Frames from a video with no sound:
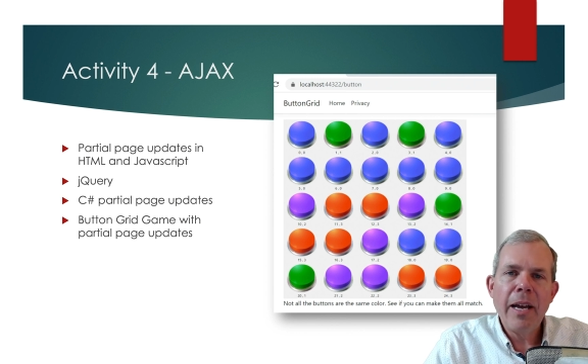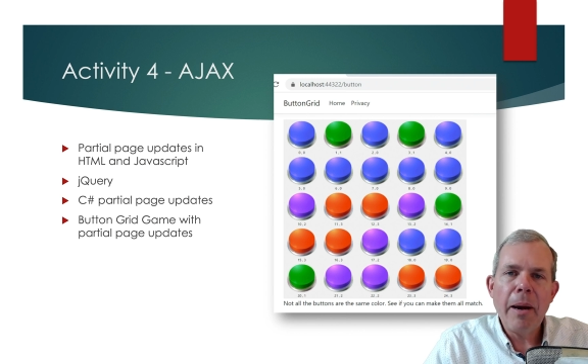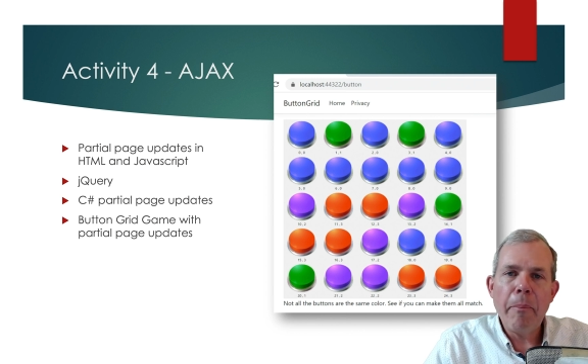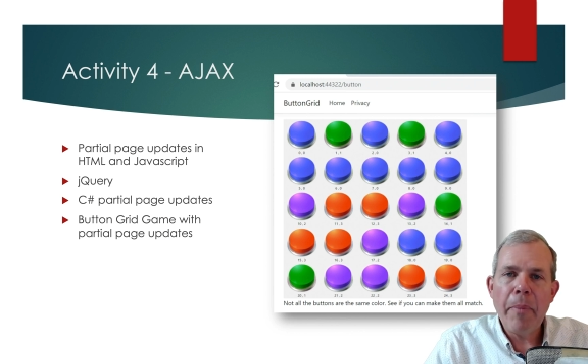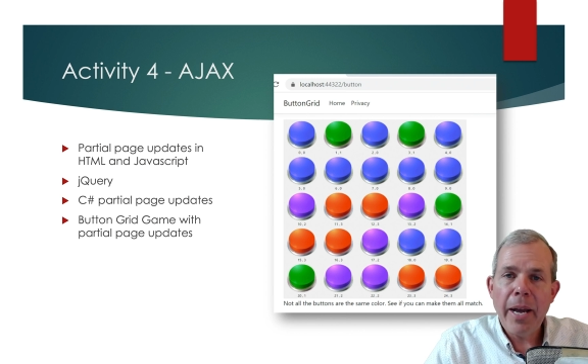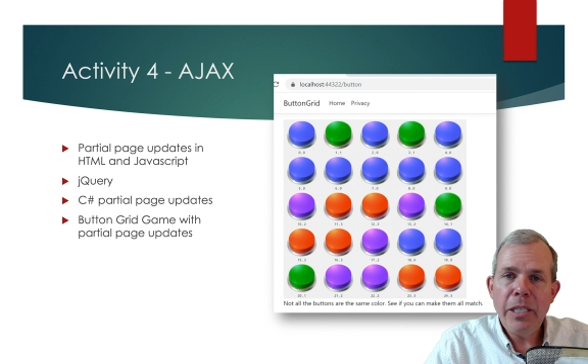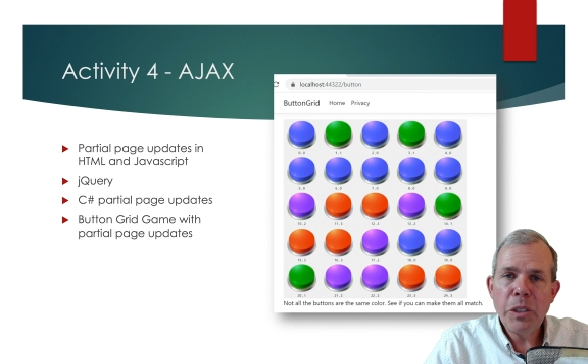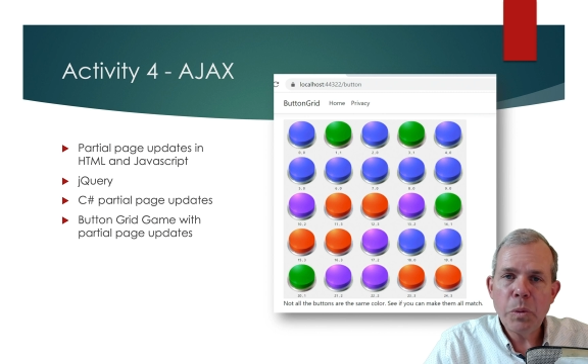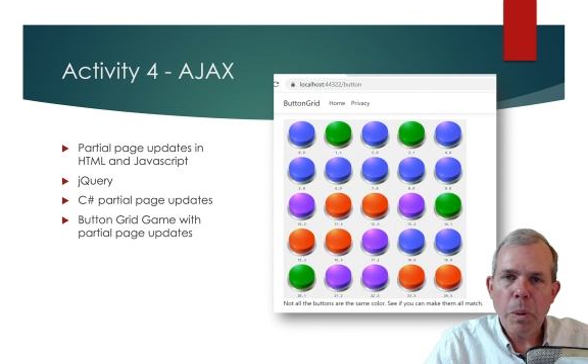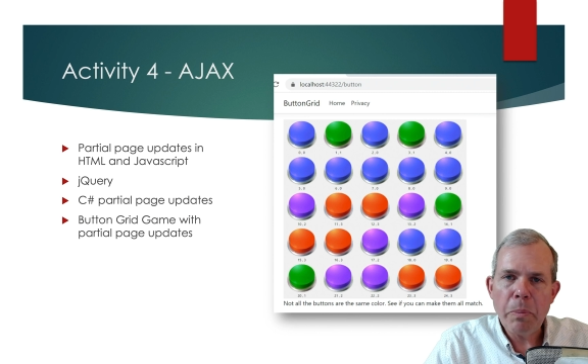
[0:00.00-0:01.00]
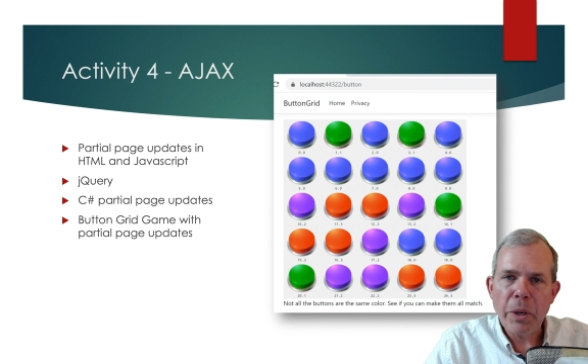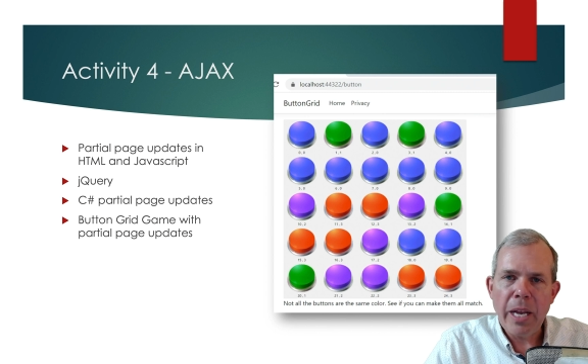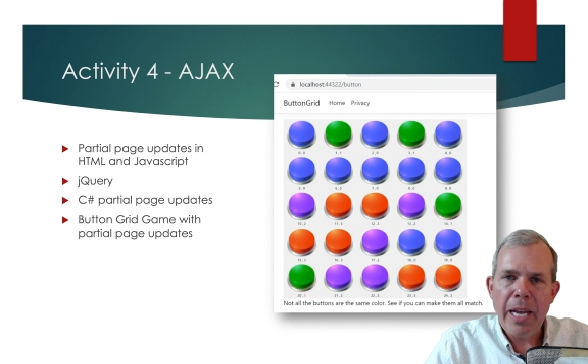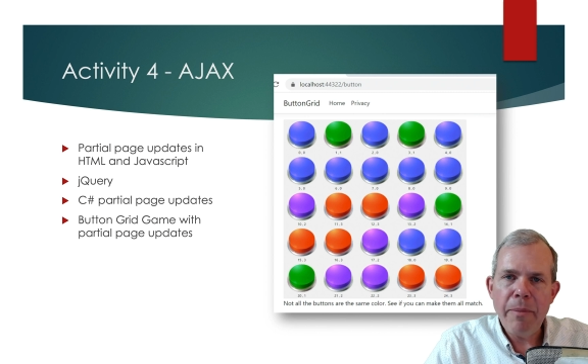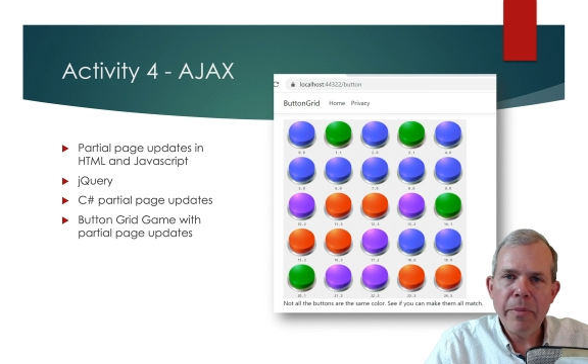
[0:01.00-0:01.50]
a Minesweeper
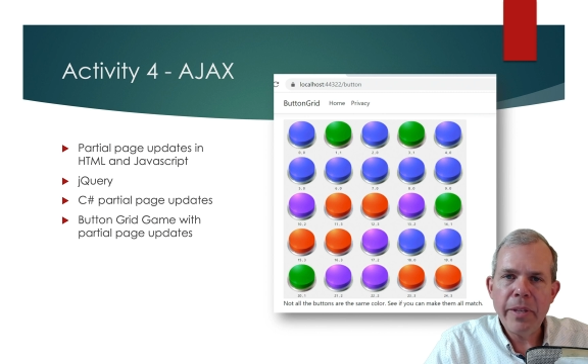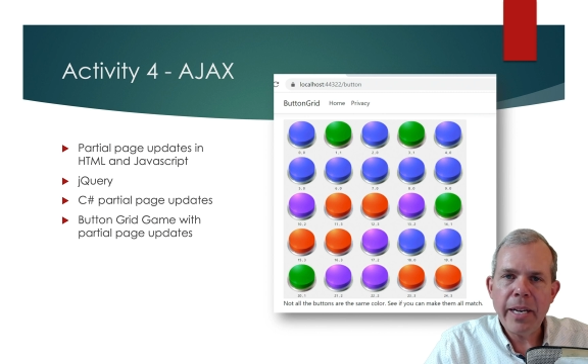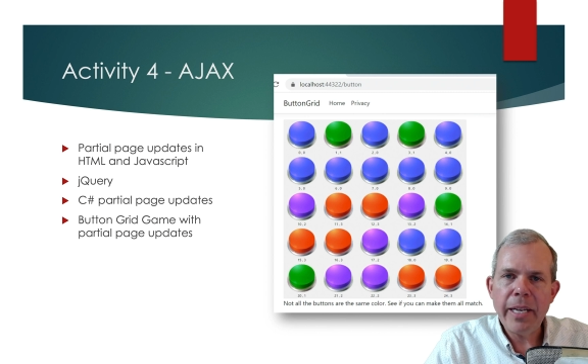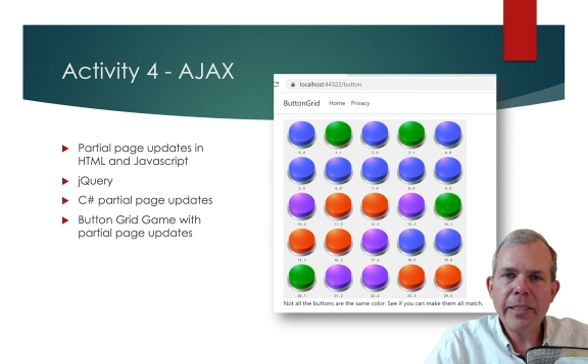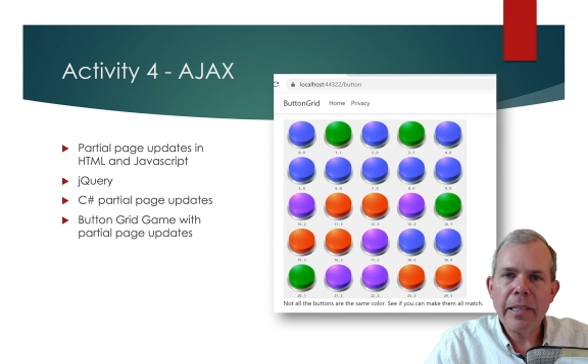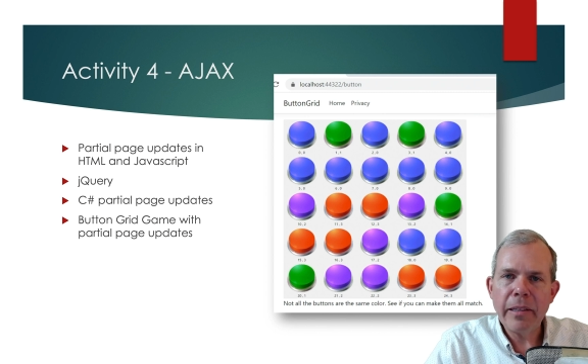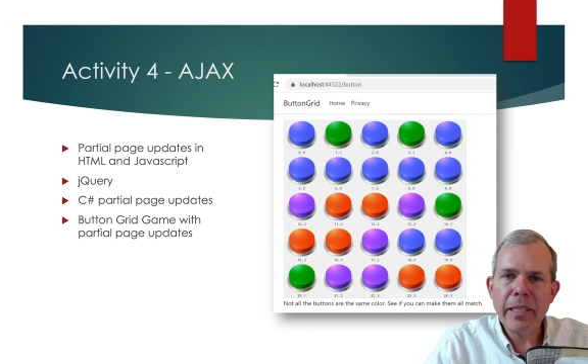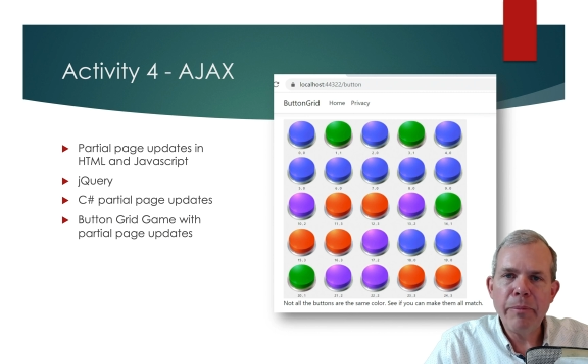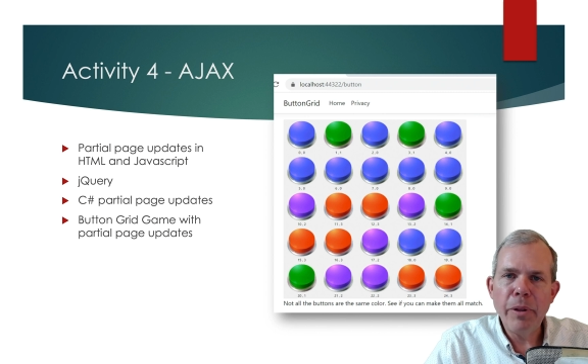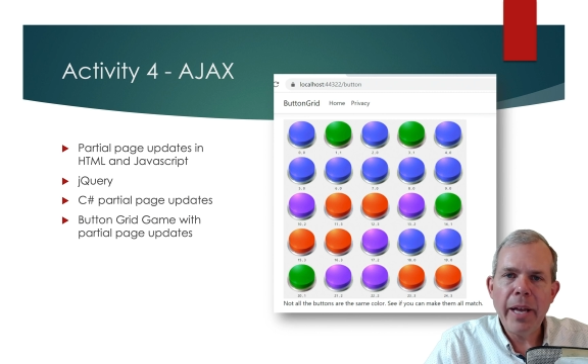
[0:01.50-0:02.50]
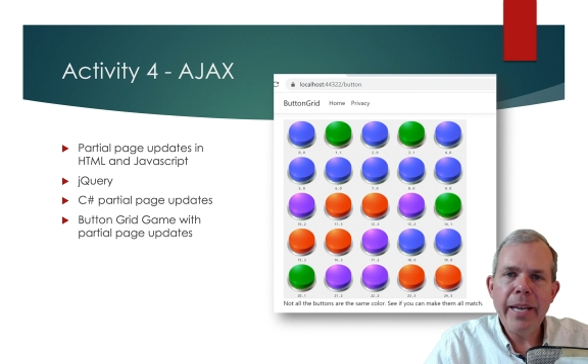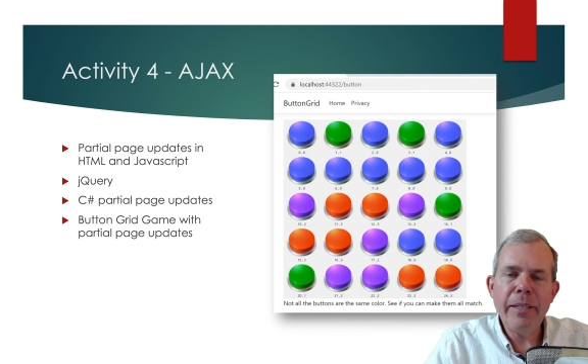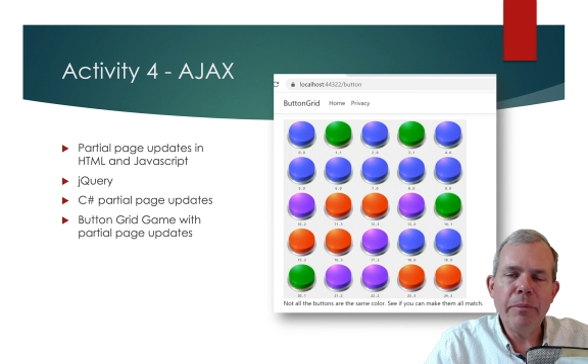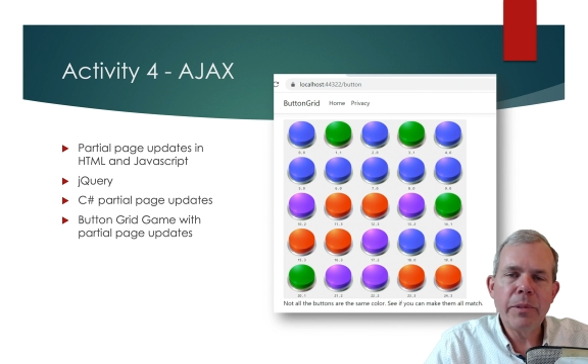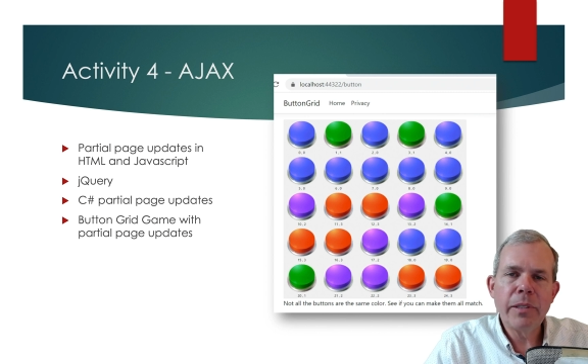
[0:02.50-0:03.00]
game that has clickable
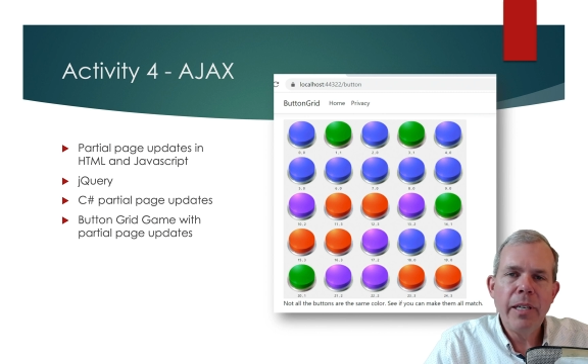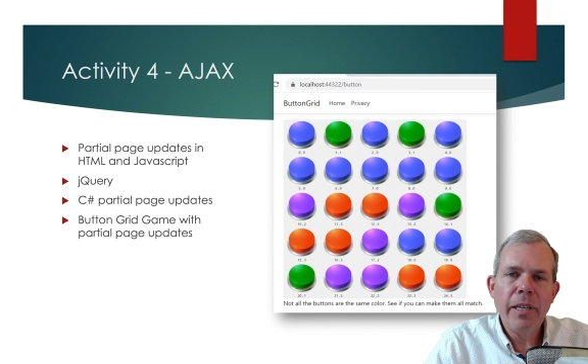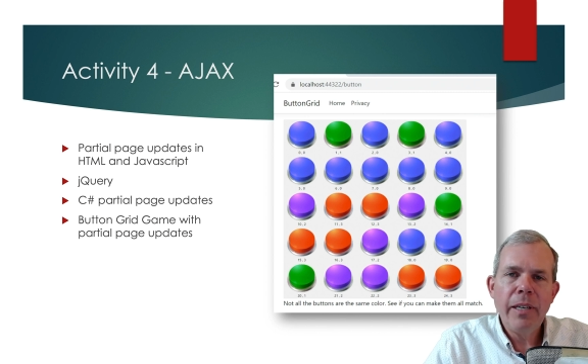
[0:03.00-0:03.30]
items.